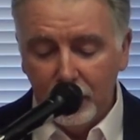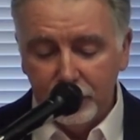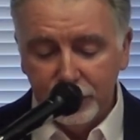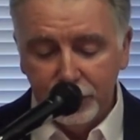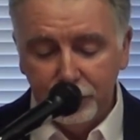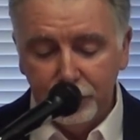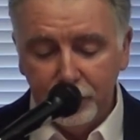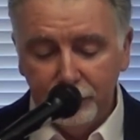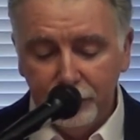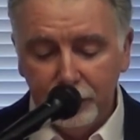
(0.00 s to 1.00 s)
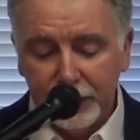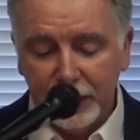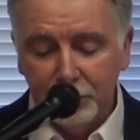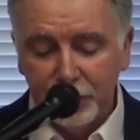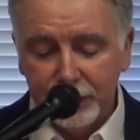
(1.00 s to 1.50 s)
I'll show you a few
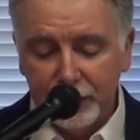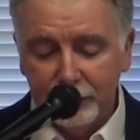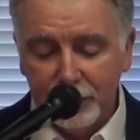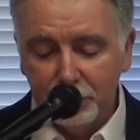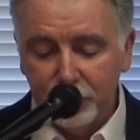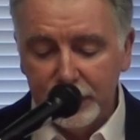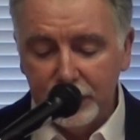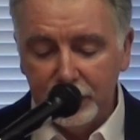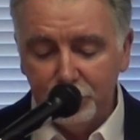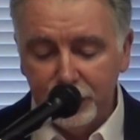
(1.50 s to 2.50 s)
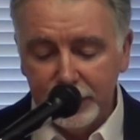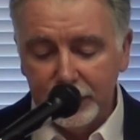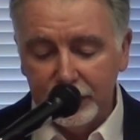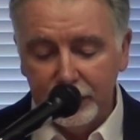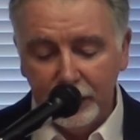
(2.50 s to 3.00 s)
examples of some recently
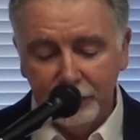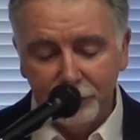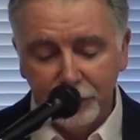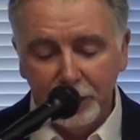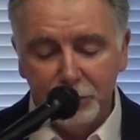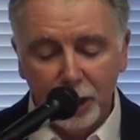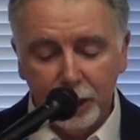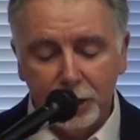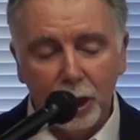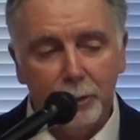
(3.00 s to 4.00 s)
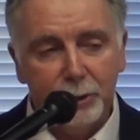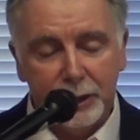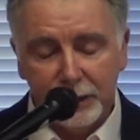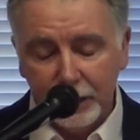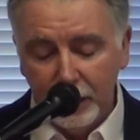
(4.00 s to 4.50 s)
printed and framed hard
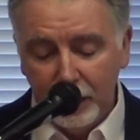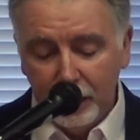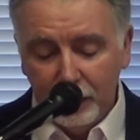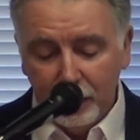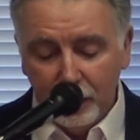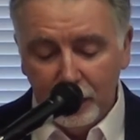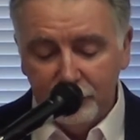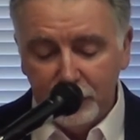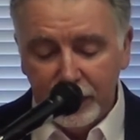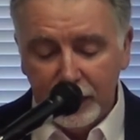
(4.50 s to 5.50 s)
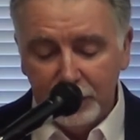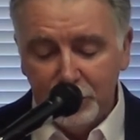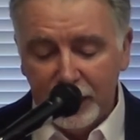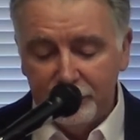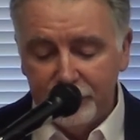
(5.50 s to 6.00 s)
copies of my
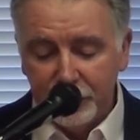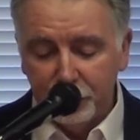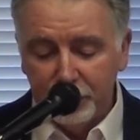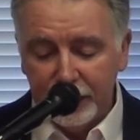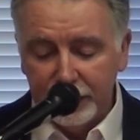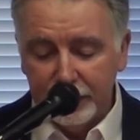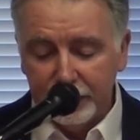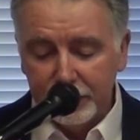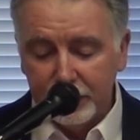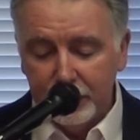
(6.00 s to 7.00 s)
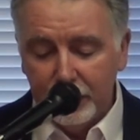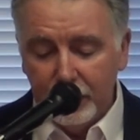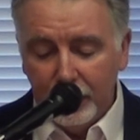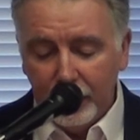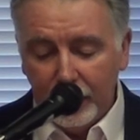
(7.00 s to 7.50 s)
iPad finger paintings
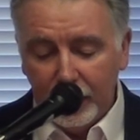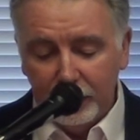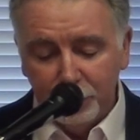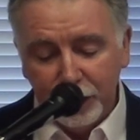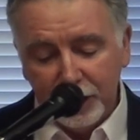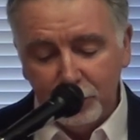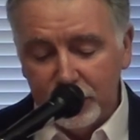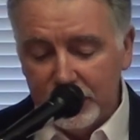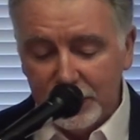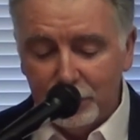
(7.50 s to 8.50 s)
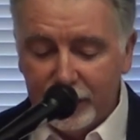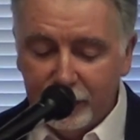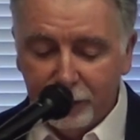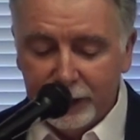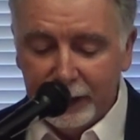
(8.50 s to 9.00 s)
and put them on display
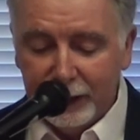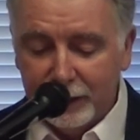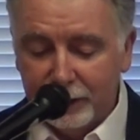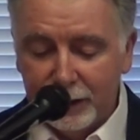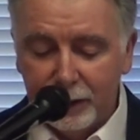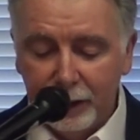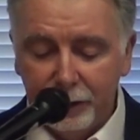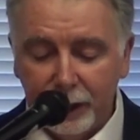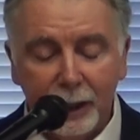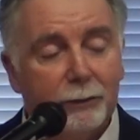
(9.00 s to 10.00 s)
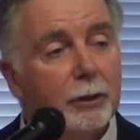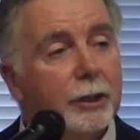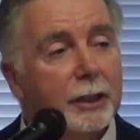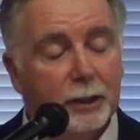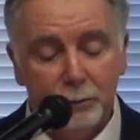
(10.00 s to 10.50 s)
here on the easel so that you can have a
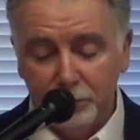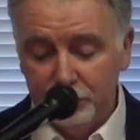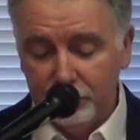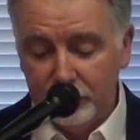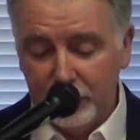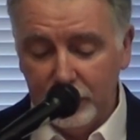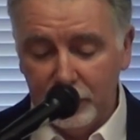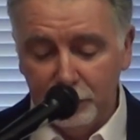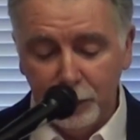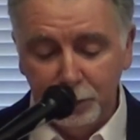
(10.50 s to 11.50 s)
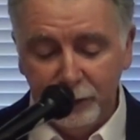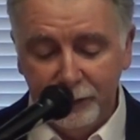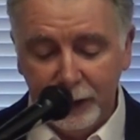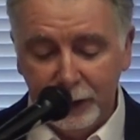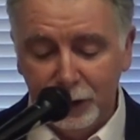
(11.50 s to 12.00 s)
look at them when we
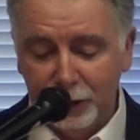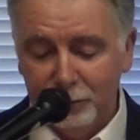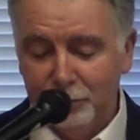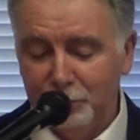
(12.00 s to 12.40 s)
finish.